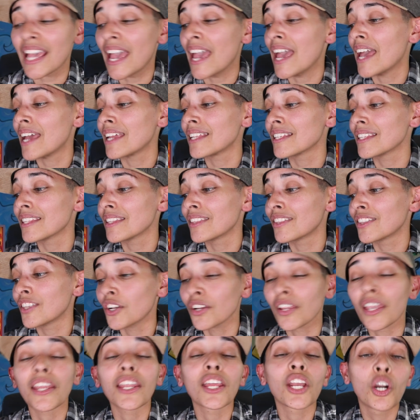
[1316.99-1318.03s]
and
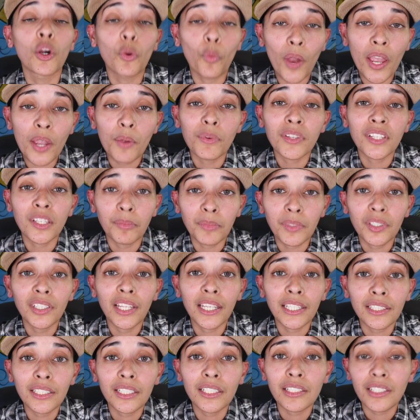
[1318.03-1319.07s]
they're getting away with something
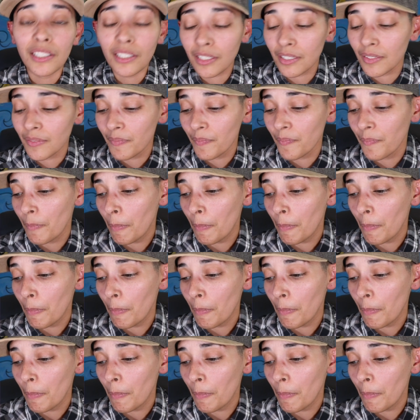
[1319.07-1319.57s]
like this.